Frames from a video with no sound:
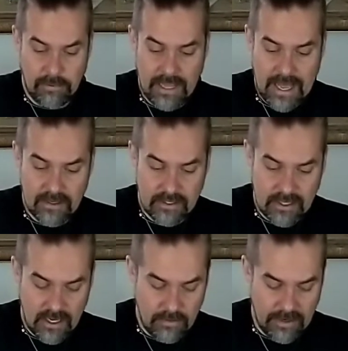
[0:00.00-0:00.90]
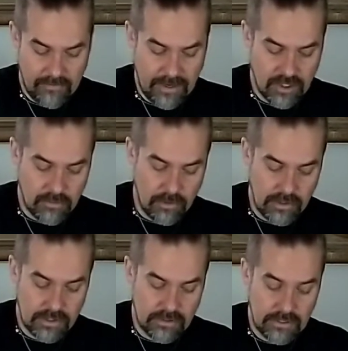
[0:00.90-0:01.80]
plants, many
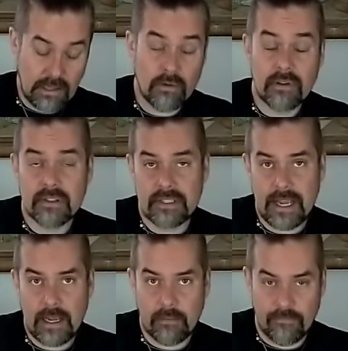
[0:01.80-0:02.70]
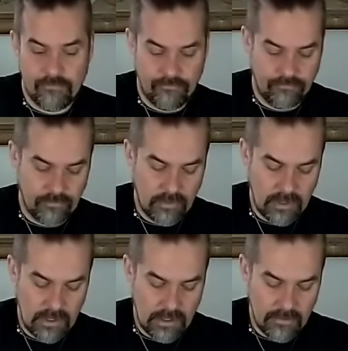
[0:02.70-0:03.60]
vegetables, they look the same.
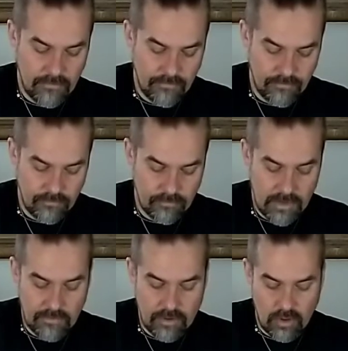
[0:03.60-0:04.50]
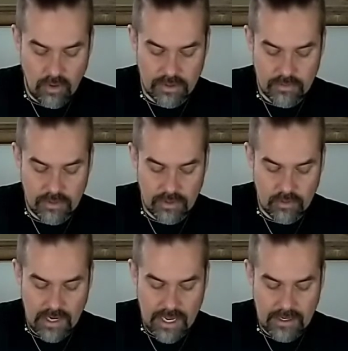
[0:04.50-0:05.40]
Yeah. But of course, when you
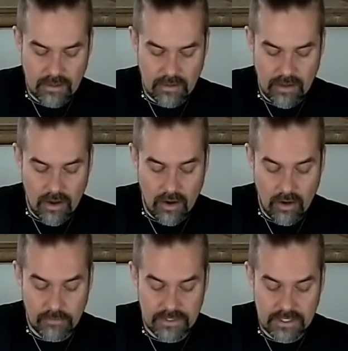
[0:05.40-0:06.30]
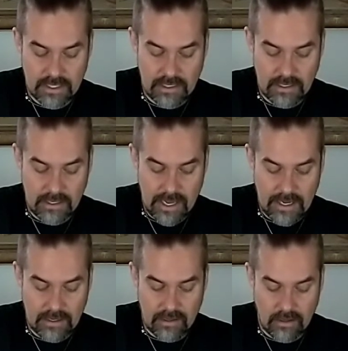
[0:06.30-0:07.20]
do like the herbs,
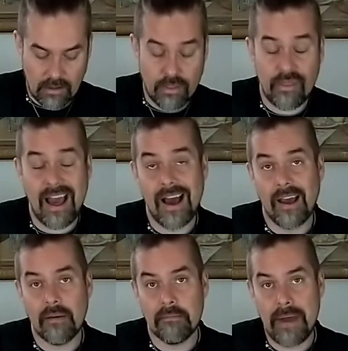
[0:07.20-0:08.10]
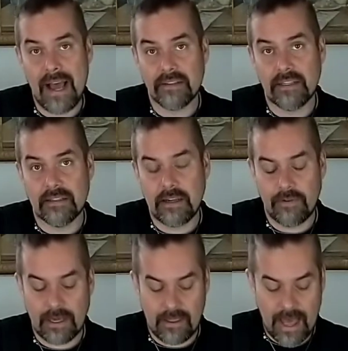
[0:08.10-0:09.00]
like thyme, basil, and
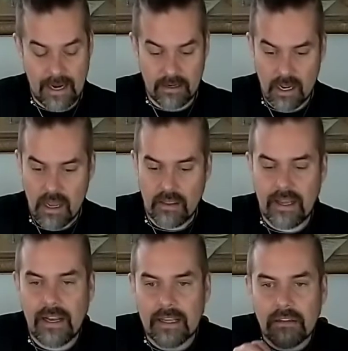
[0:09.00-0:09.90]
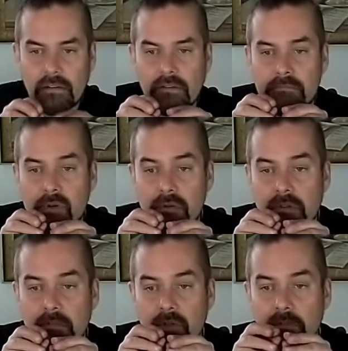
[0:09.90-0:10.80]
stuff like that, they're like the small,
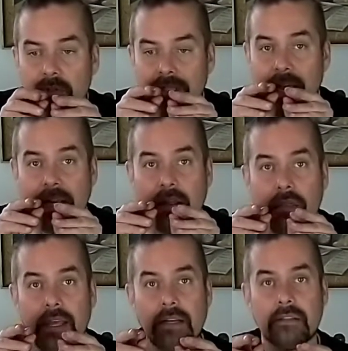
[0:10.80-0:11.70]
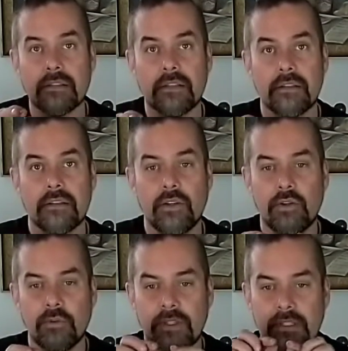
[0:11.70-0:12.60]
little tiny things. The
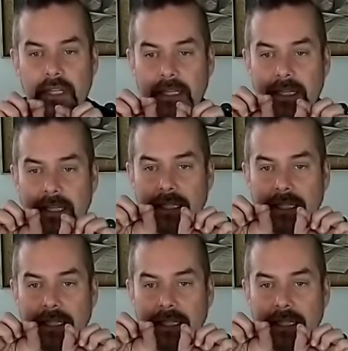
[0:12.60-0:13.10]
tiny